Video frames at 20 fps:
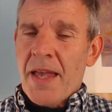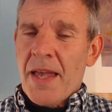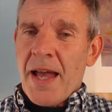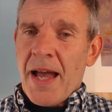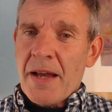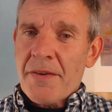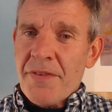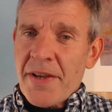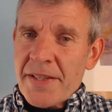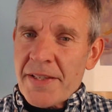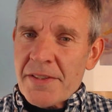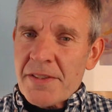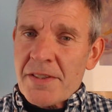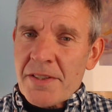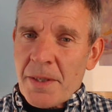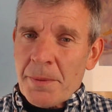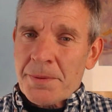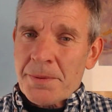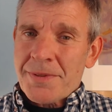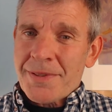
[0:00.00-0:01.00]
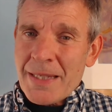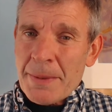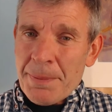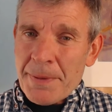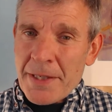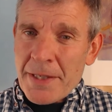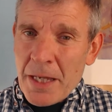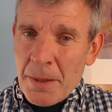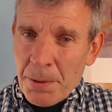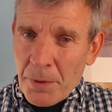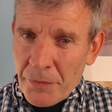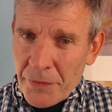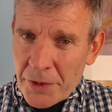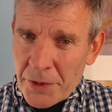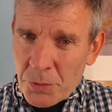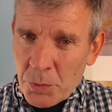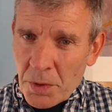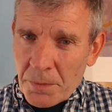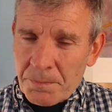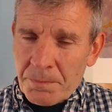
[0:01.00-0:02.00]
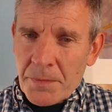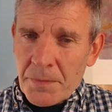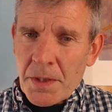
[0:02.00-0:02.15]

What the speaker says: have ended up slipping up on this one.